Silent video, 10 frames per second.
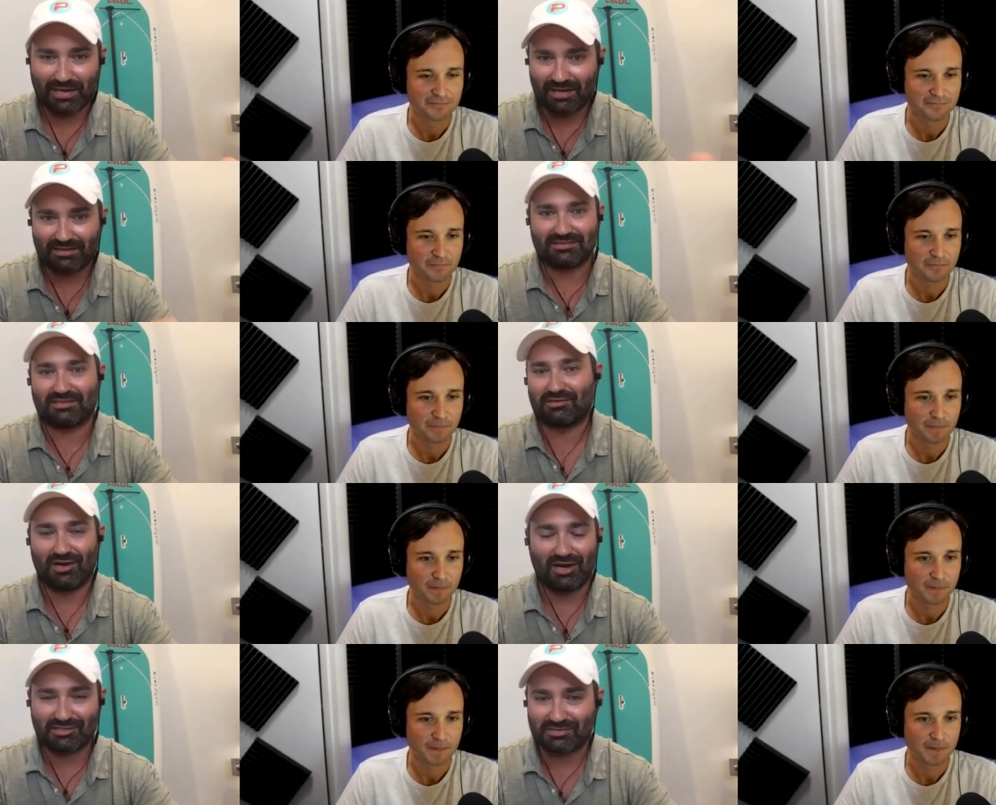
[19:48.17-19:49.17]
Speaker 1: paths that
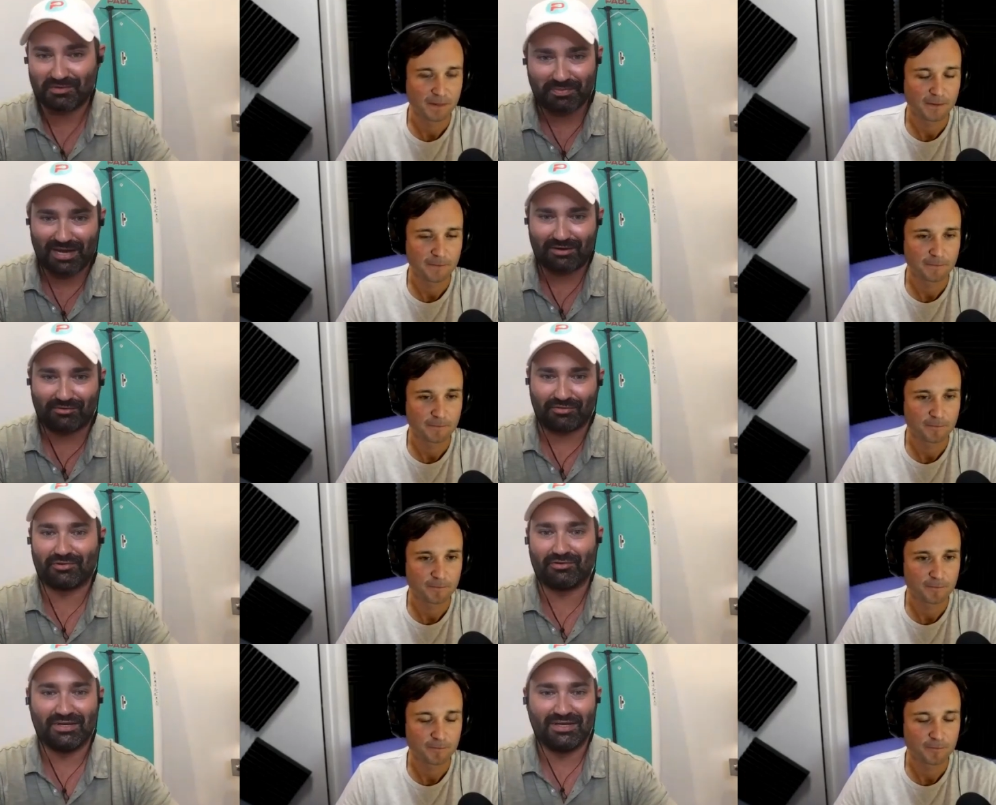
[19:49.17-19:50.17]
are awesome to paddle
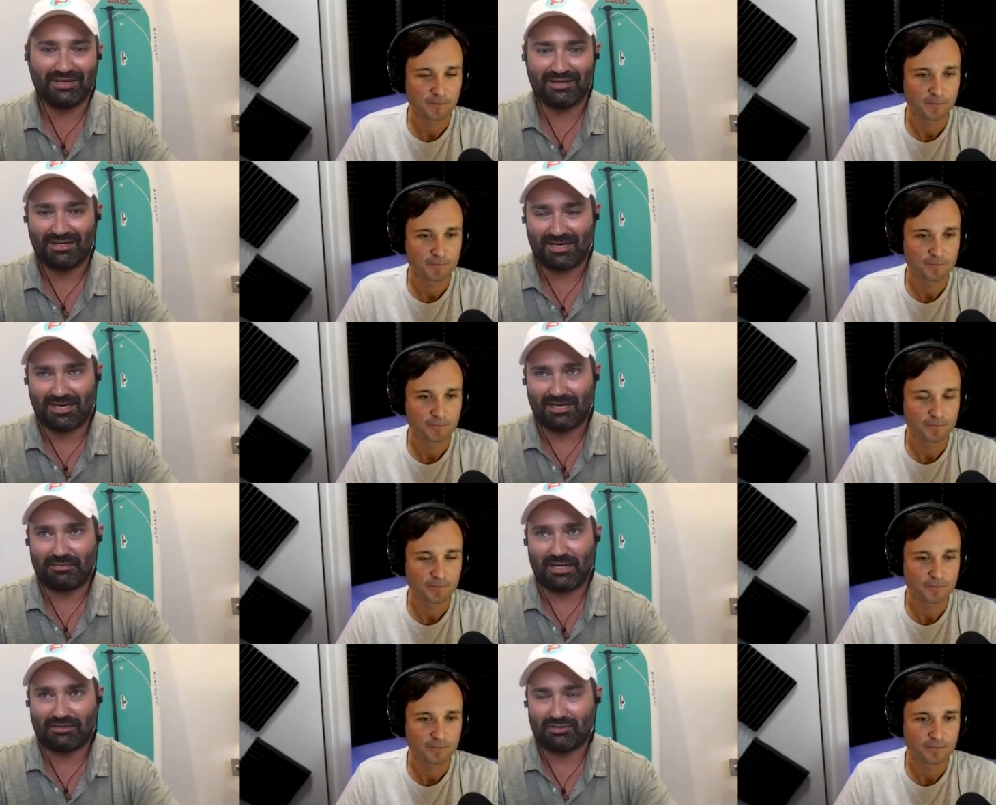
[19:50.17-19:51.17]
through,
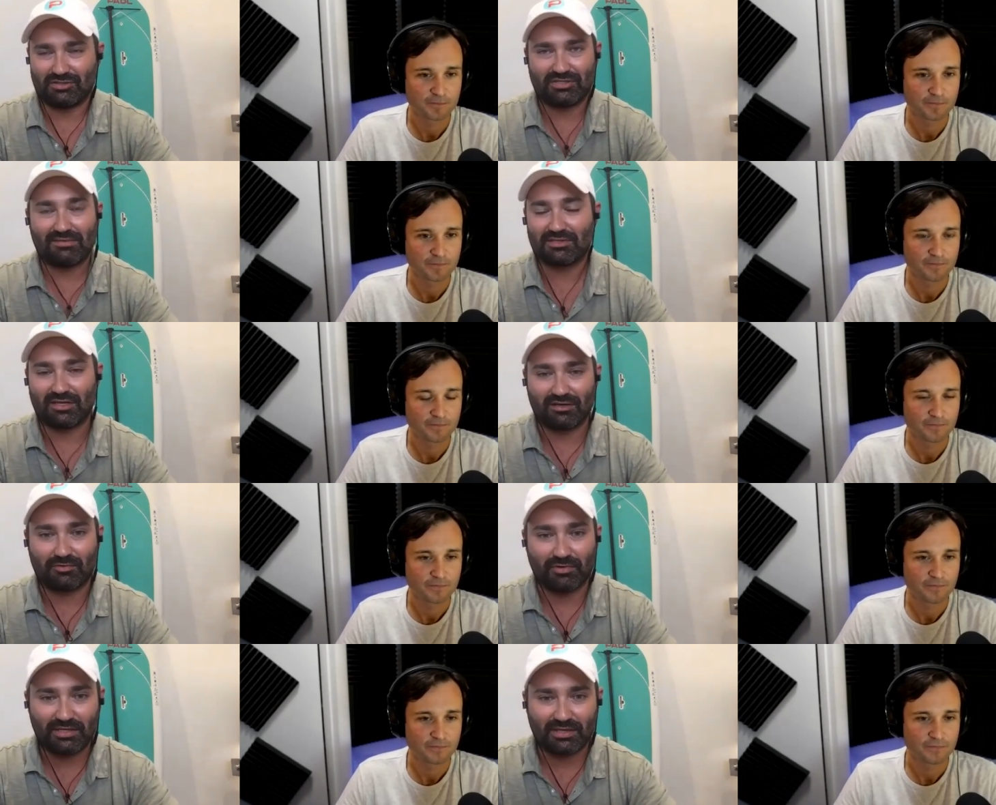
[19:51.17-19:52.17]
um, and you just have a ton
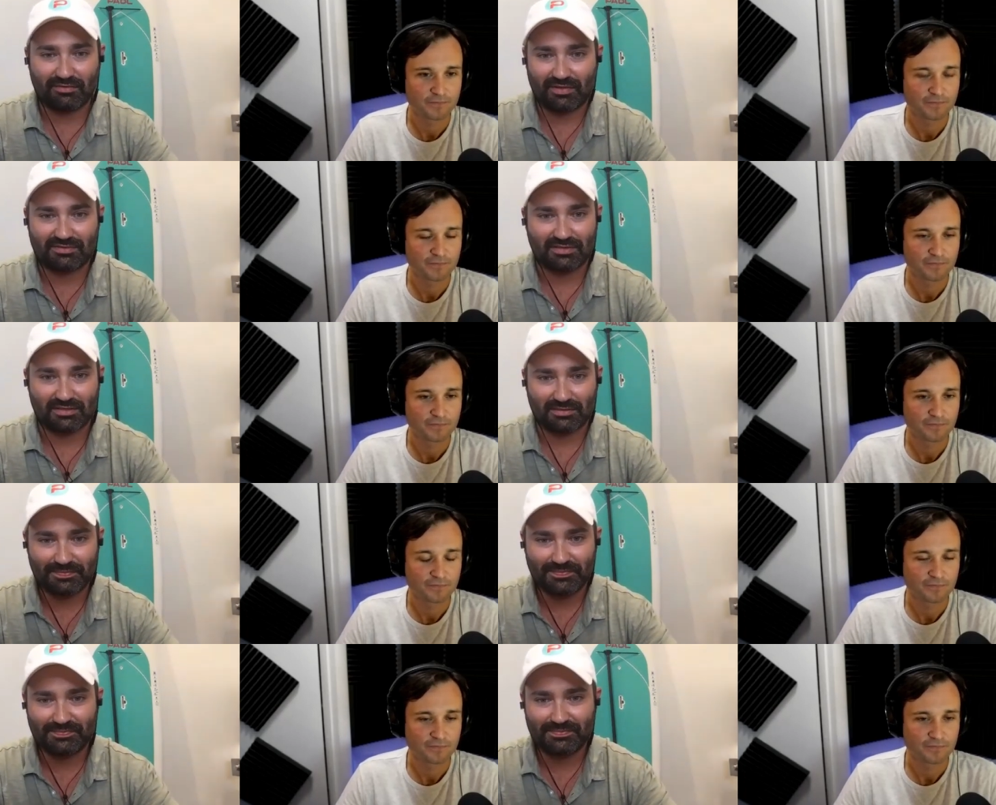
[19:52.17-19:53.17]
of marine life up there.
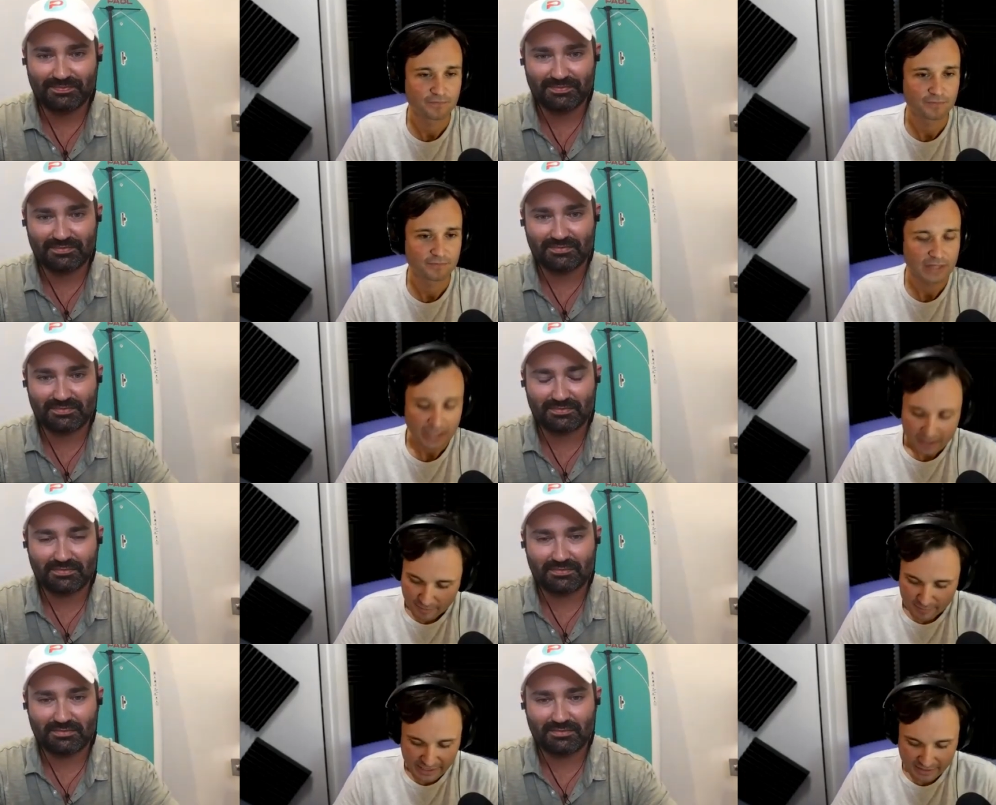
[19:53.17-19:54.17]
Speaker 2: I
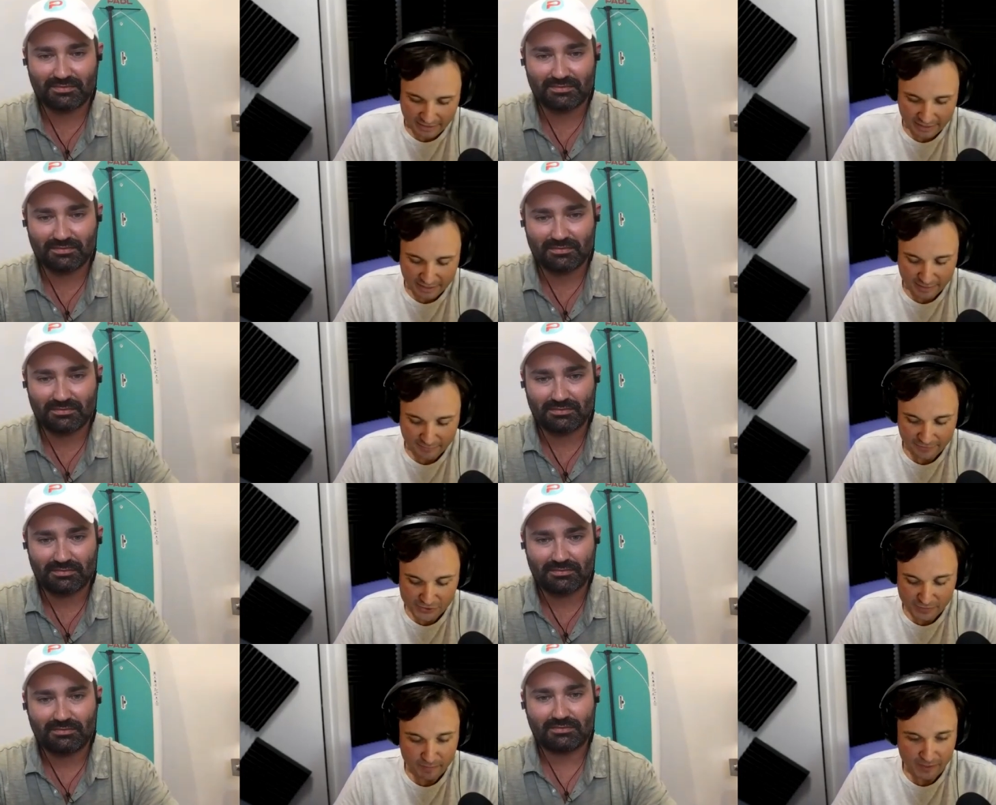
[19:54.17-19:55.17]
mean, I, I can
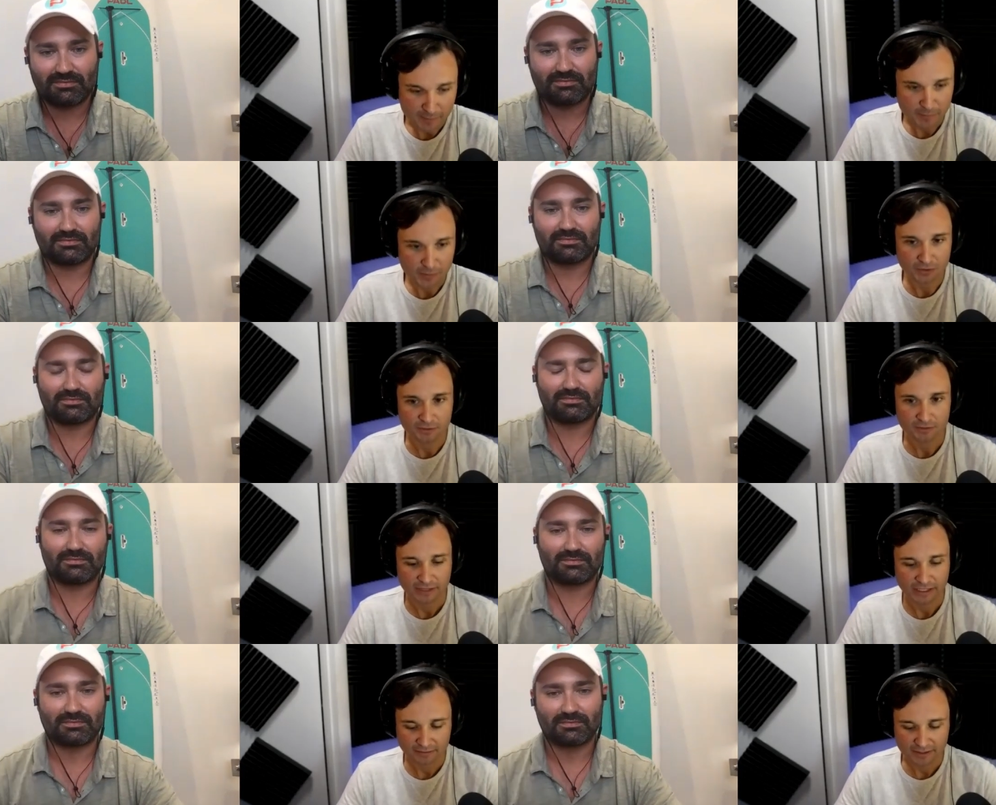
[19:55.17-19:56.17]
envision people
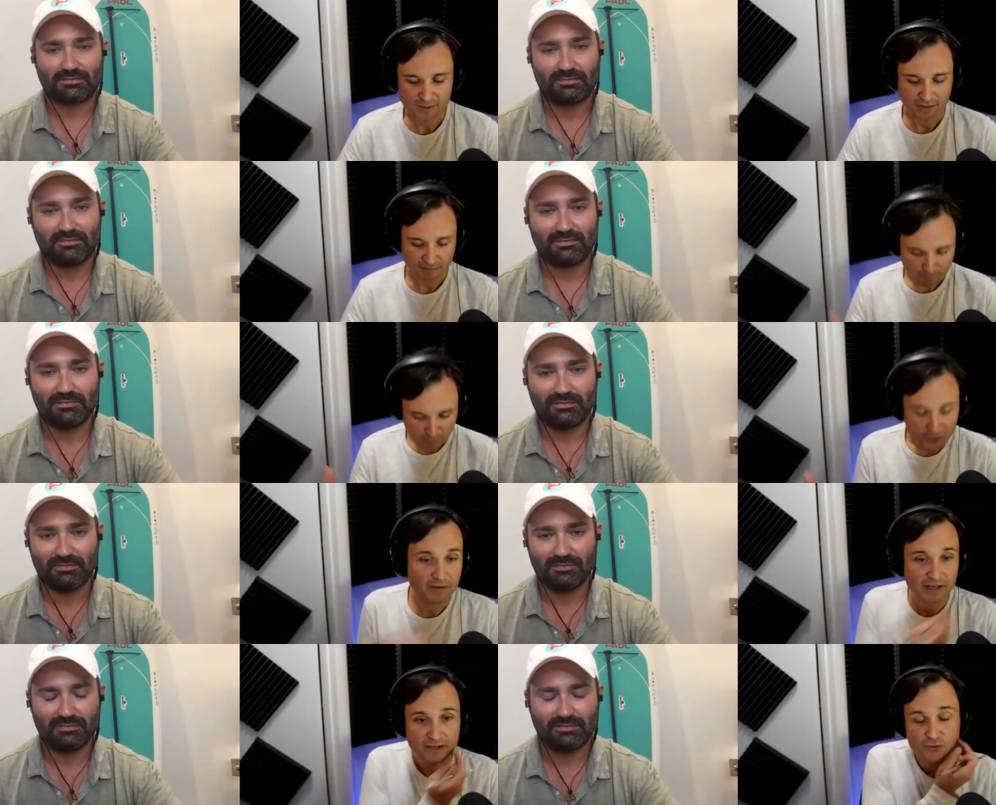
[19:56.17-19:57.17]
like this uh,
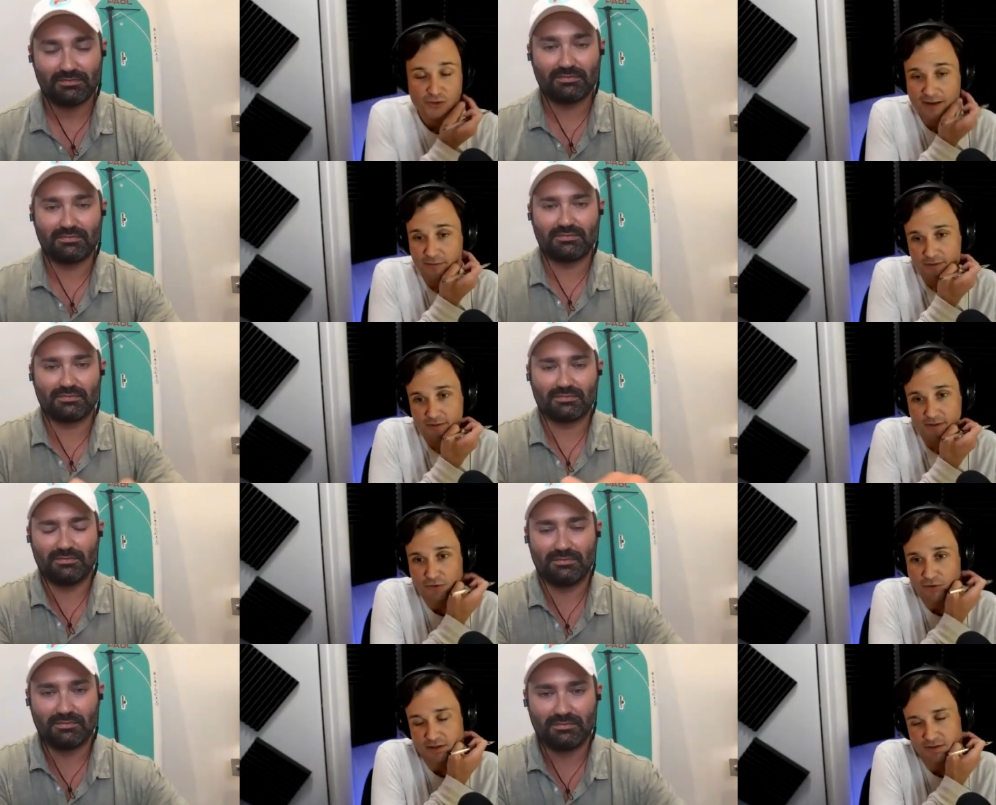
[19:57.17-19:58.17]
motivating travel
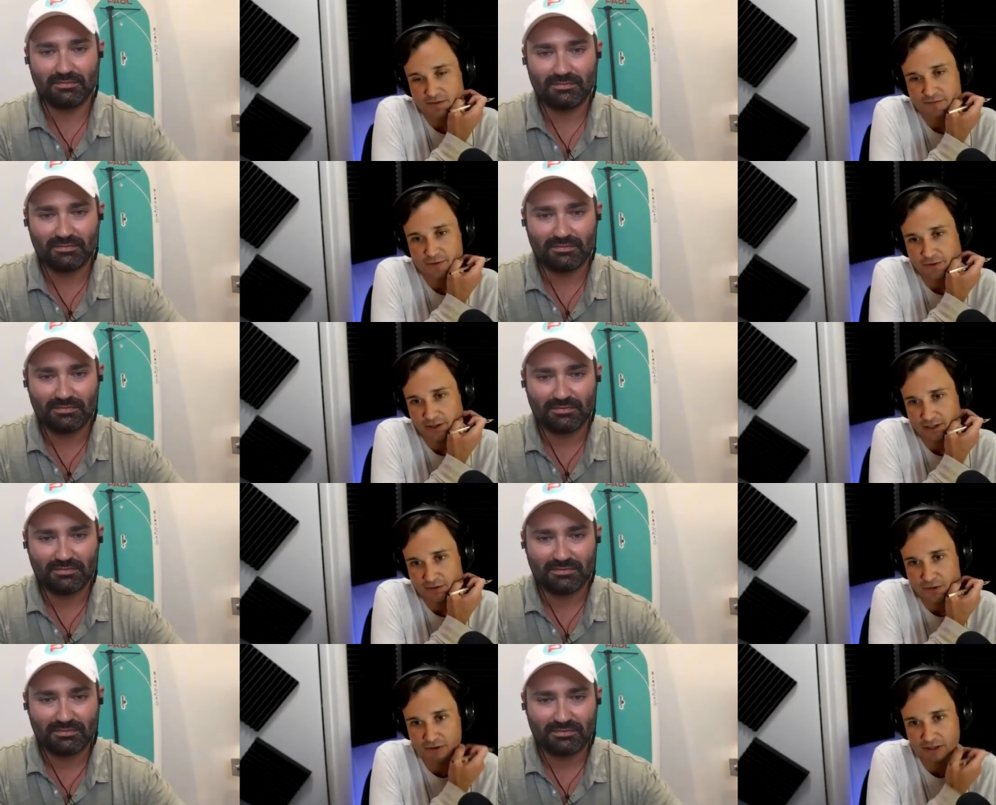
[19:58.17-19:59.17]
across Florida,
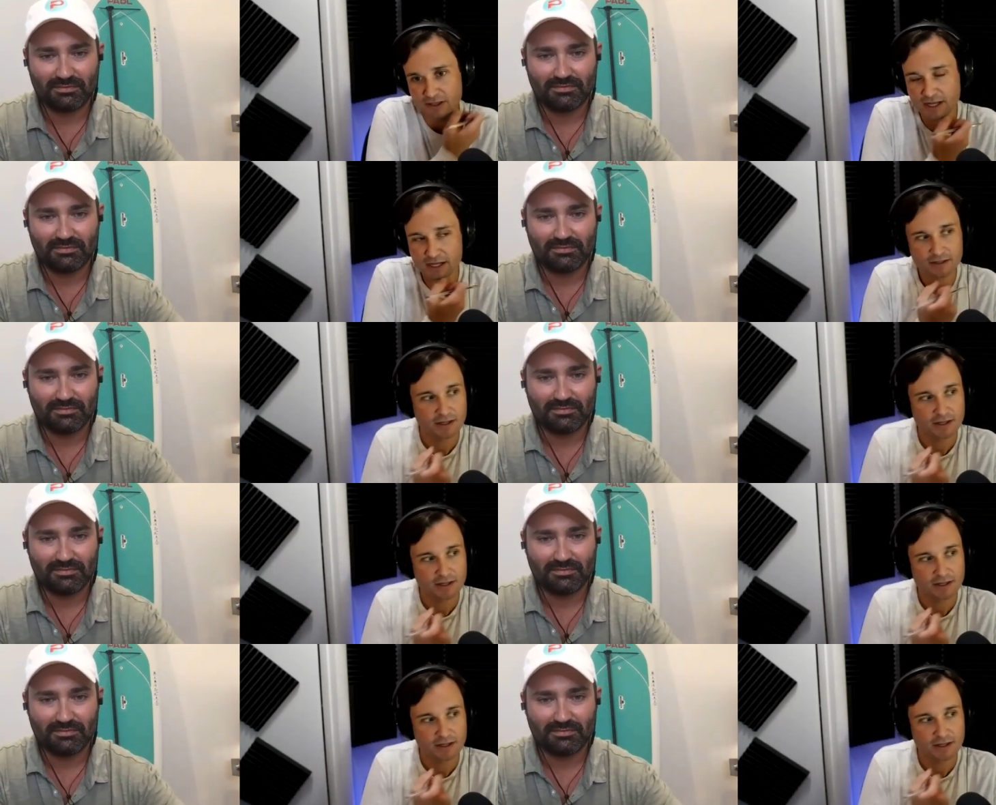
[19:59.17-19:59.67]
knowing that